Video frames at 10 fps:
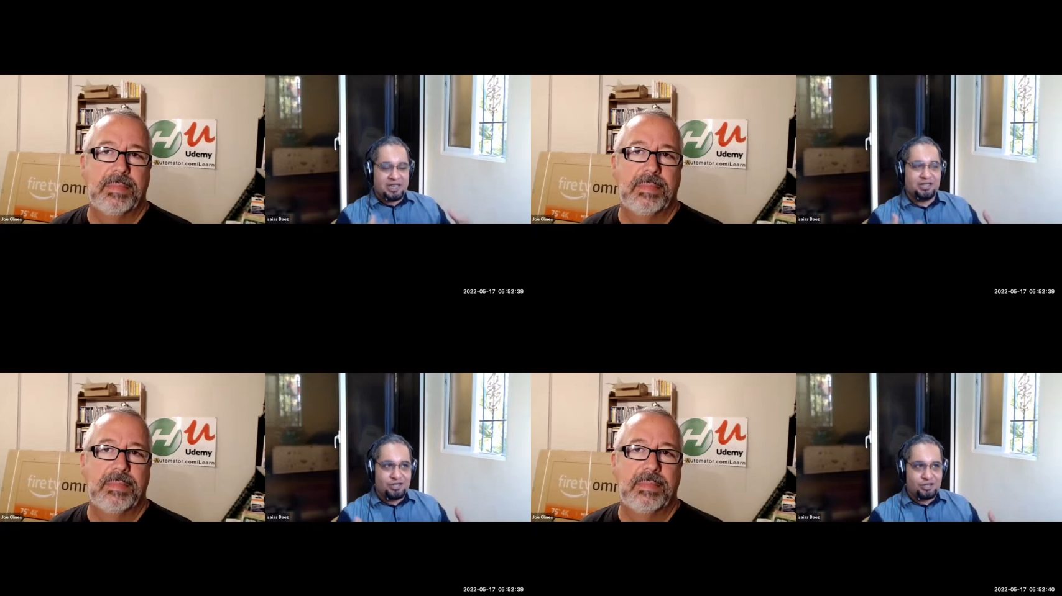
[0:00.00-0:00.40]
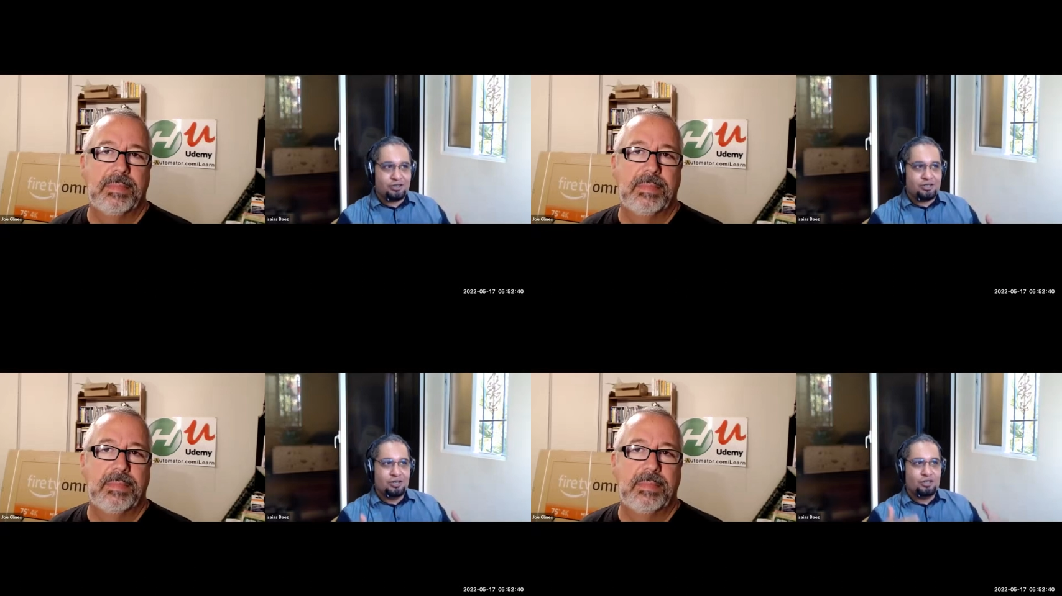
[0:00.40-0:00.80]

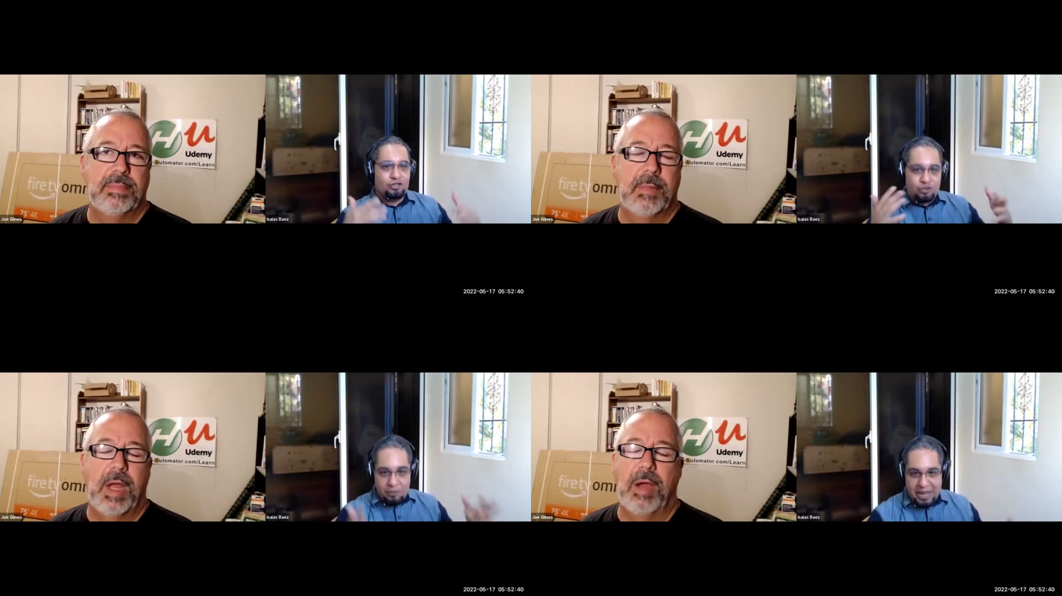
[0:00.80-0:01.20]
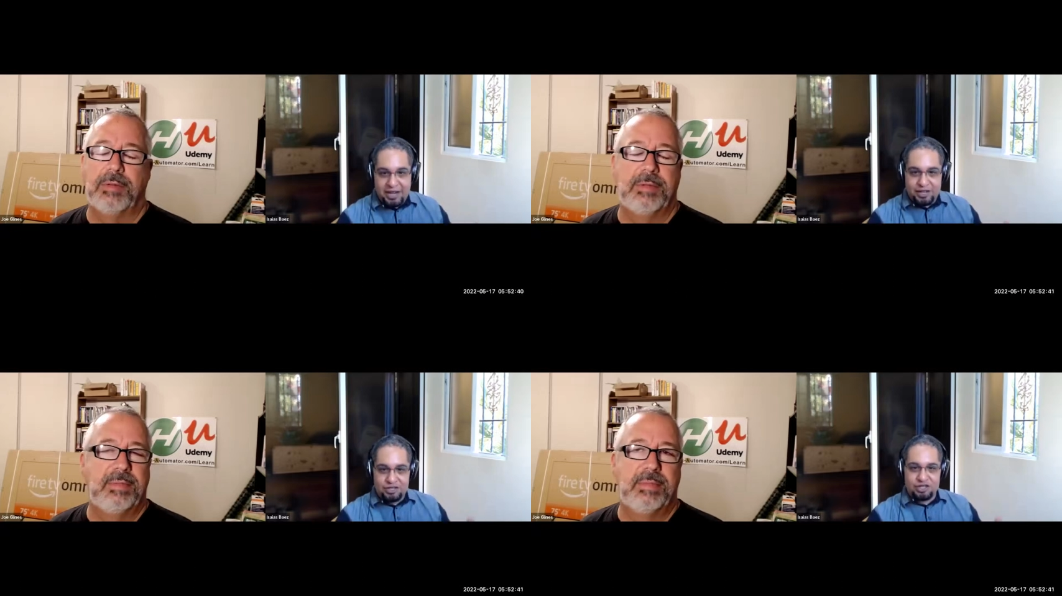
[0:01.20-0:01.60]
Speaker 1: easier to
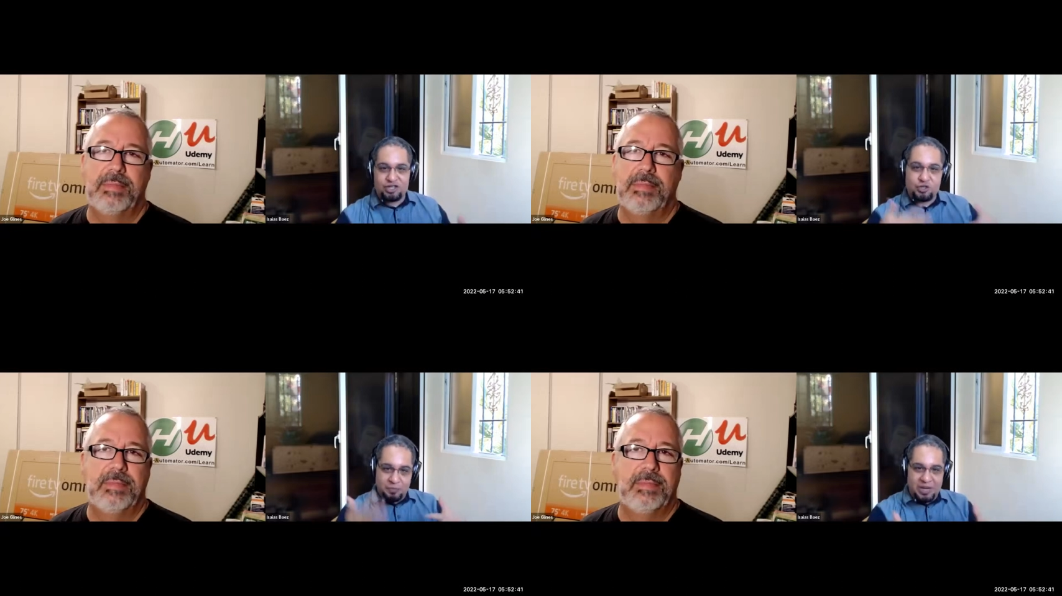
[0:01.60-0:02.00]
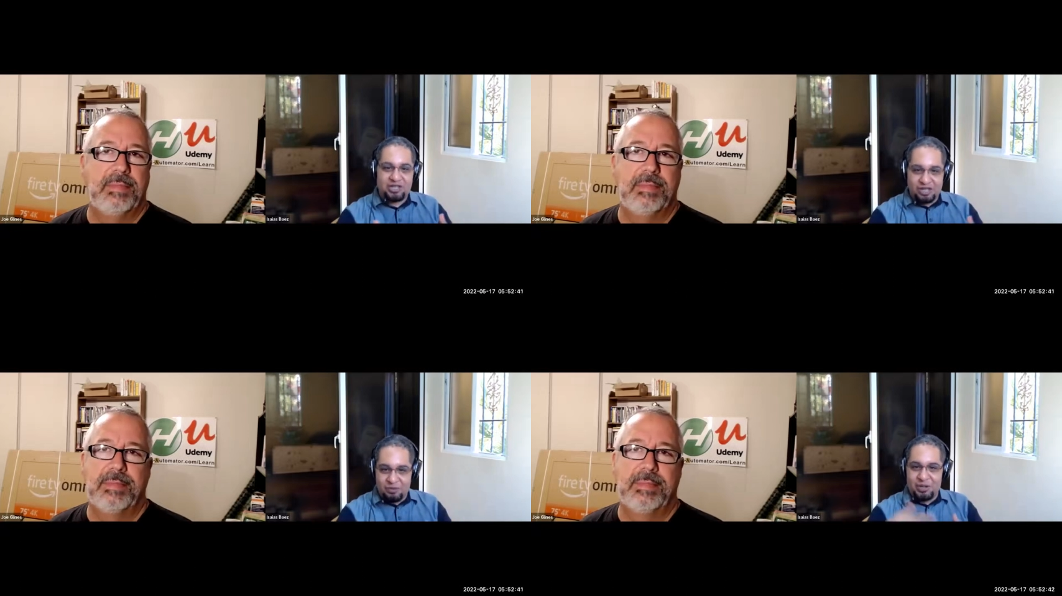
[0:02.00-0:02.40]
manage,
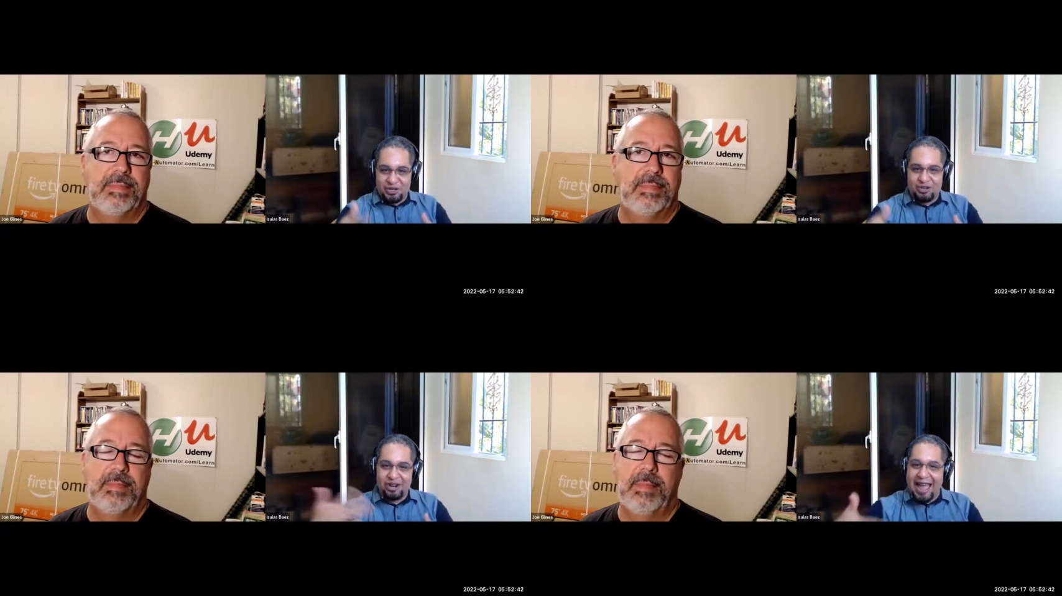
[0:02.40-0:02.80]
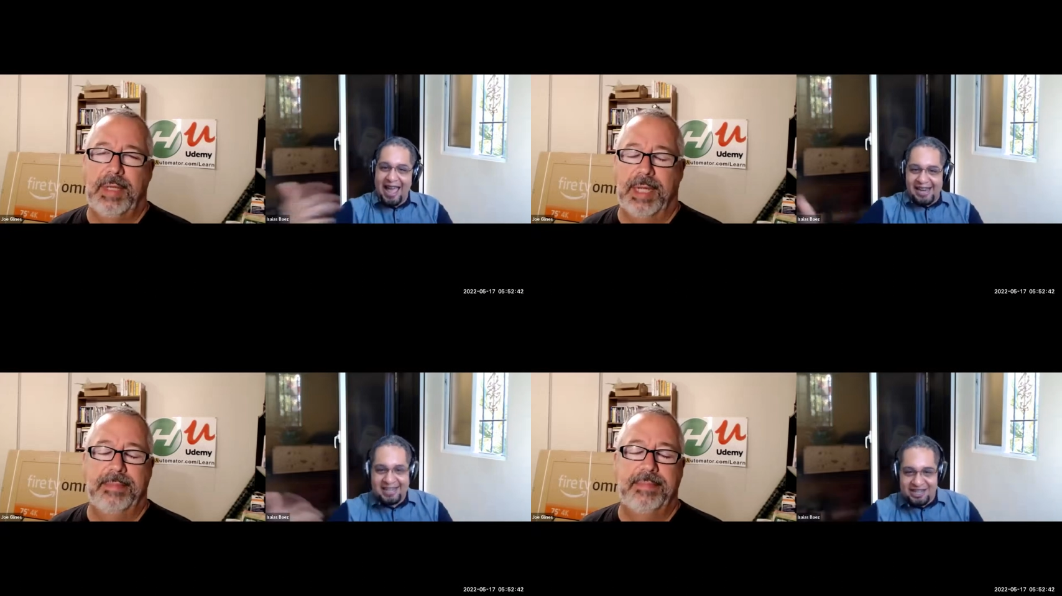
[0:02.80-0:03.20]
especially when you're
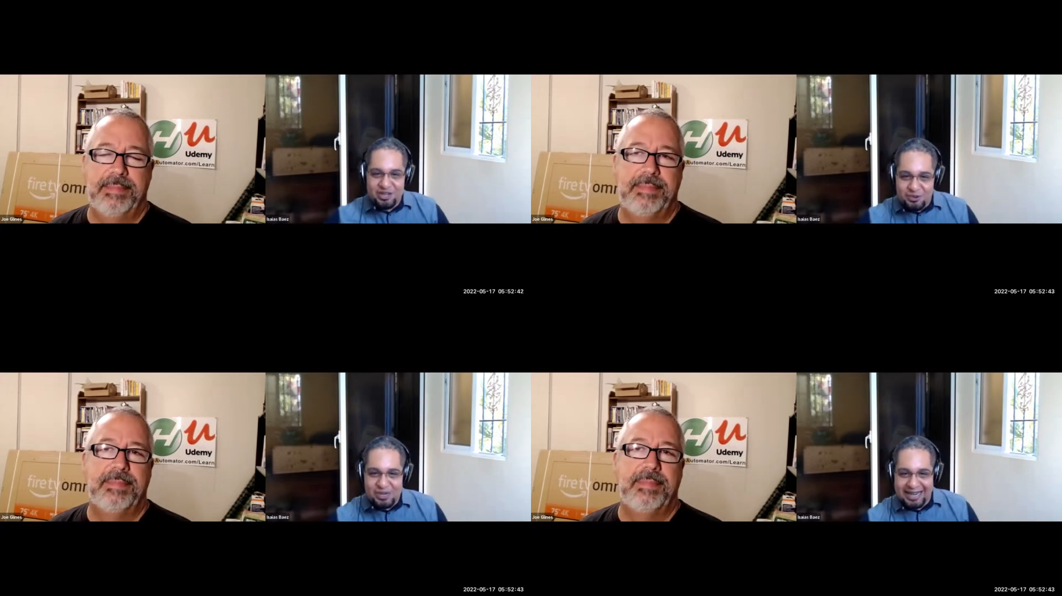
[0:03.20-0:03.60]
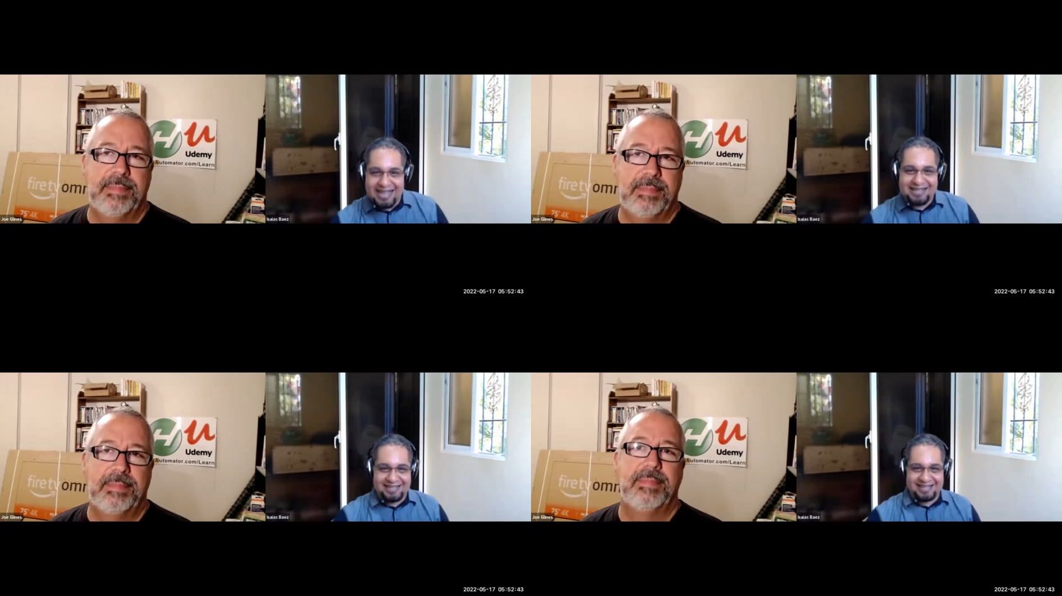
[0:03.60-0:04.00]
adding new
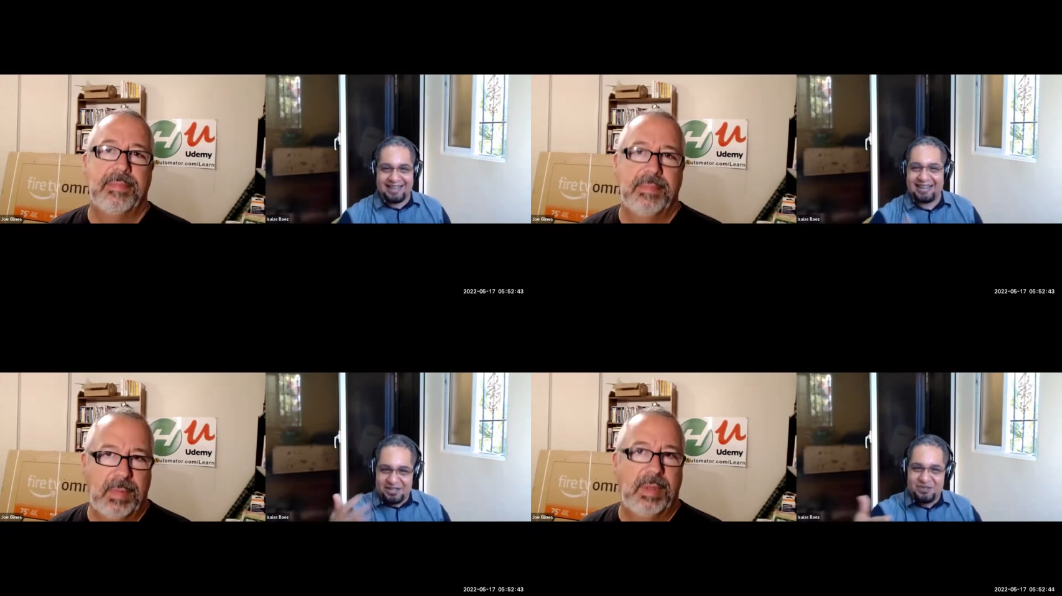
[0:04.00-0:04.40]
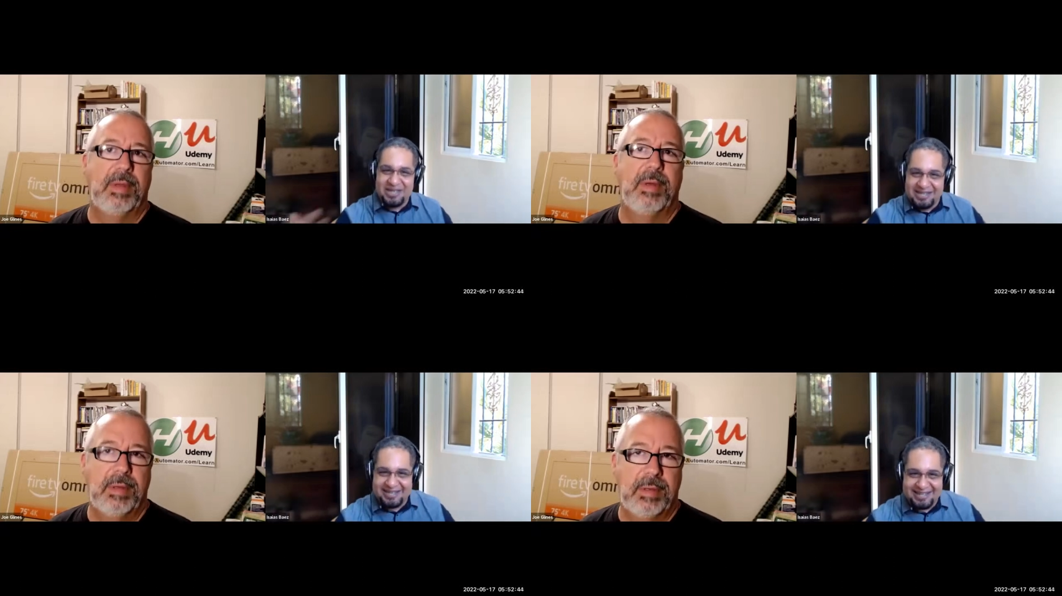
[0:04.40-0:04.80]
classes, like new
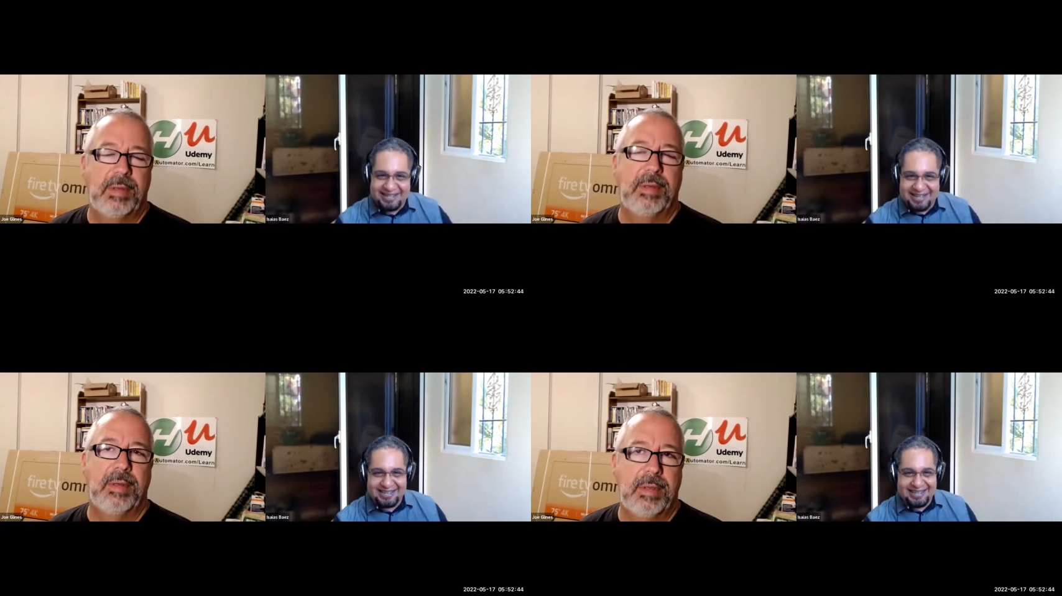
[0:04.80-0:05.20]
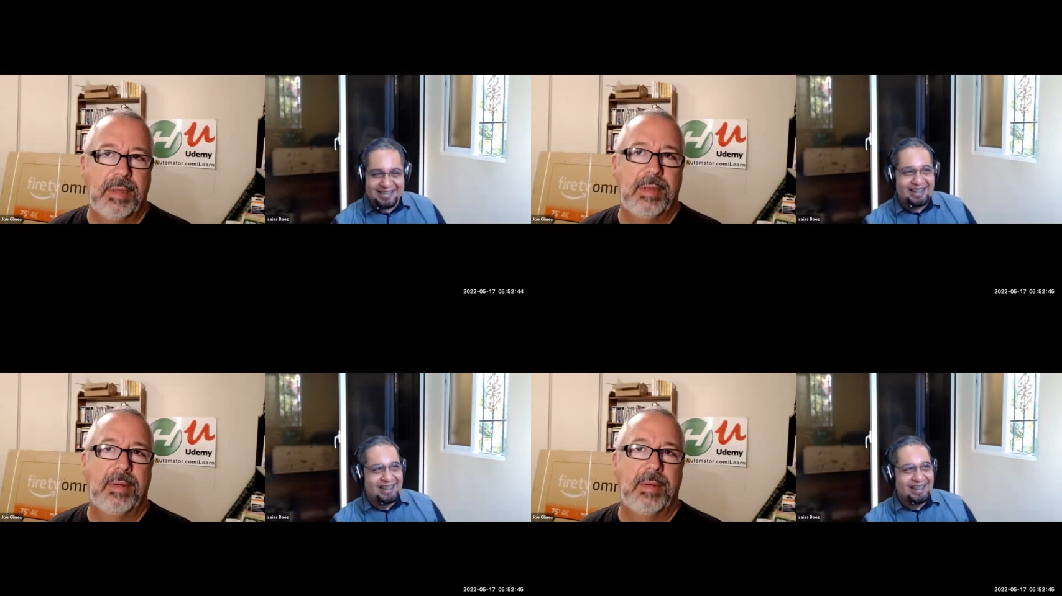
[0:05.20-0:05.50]
instances.